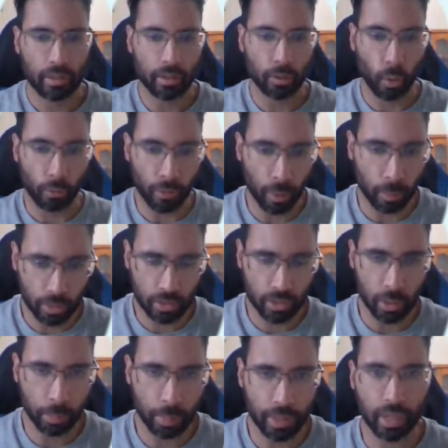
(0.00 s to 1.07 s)
the November
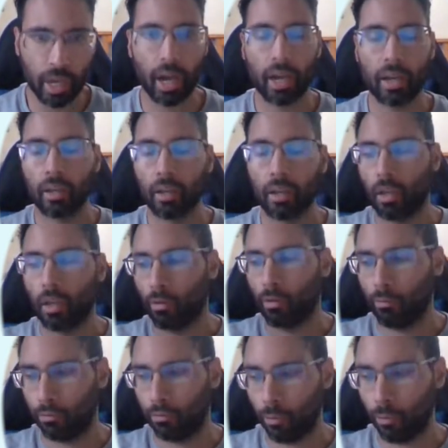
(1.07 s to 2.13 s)
C P I
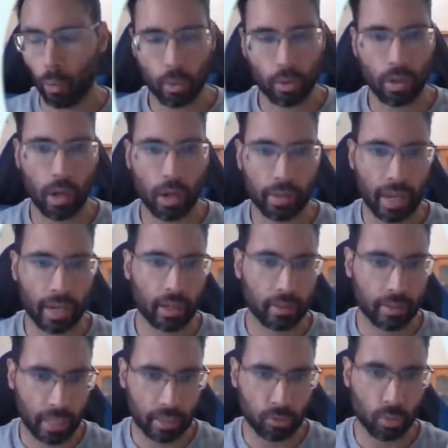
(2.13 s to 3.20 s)
for uh, that
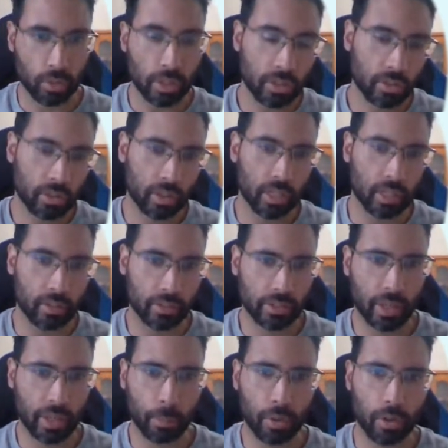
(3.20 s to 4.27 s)
that's released in
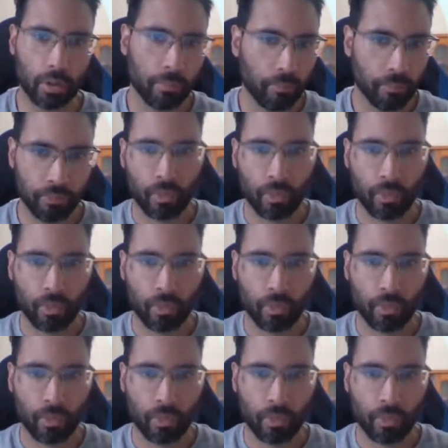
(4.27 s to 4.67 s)
December